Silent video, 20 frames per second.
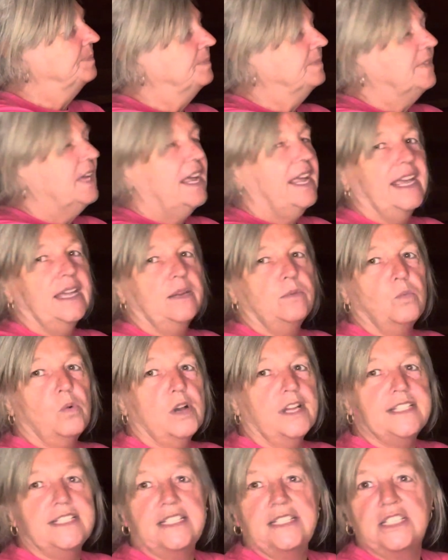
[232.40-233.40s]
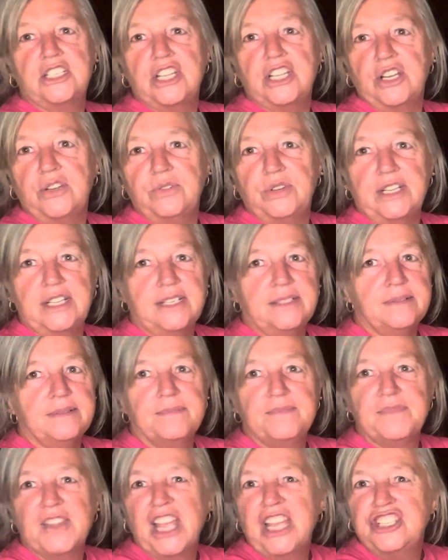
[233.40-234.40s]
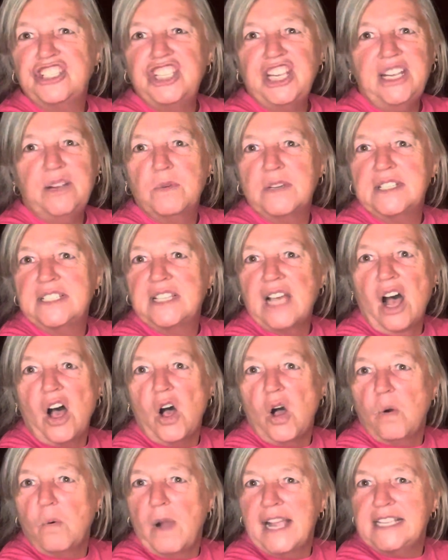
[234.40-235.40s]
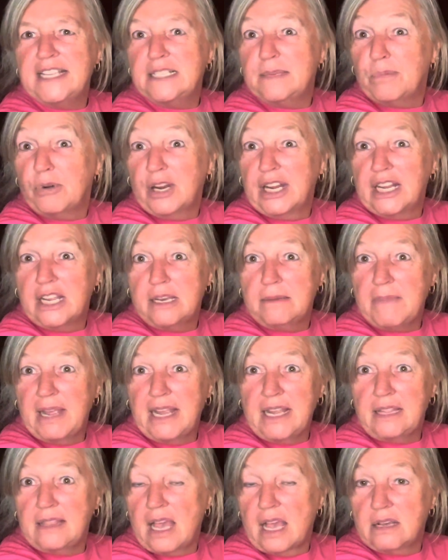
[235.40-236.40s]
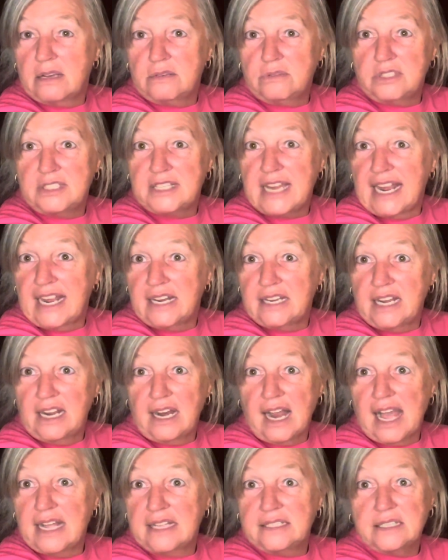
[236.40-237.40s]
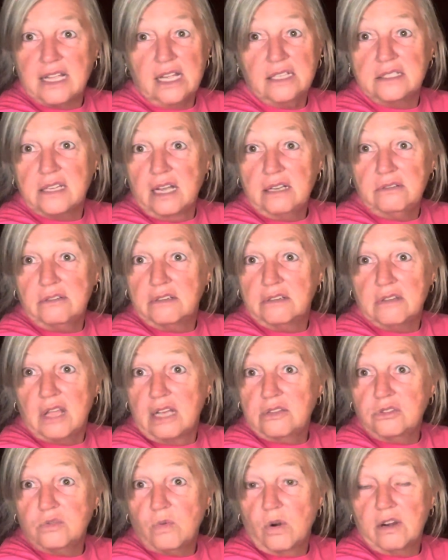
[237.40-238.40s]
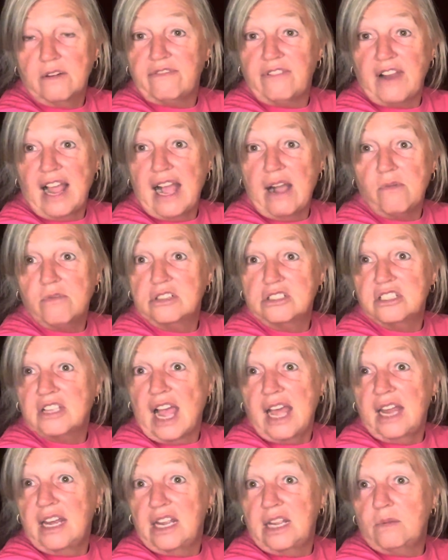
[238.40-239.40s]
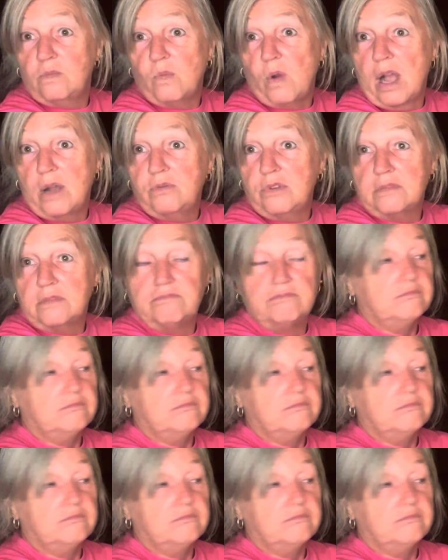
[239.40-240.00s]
I had one student, she was always bringing me those dandelions. I told her those weren't flowers. I didn't want them.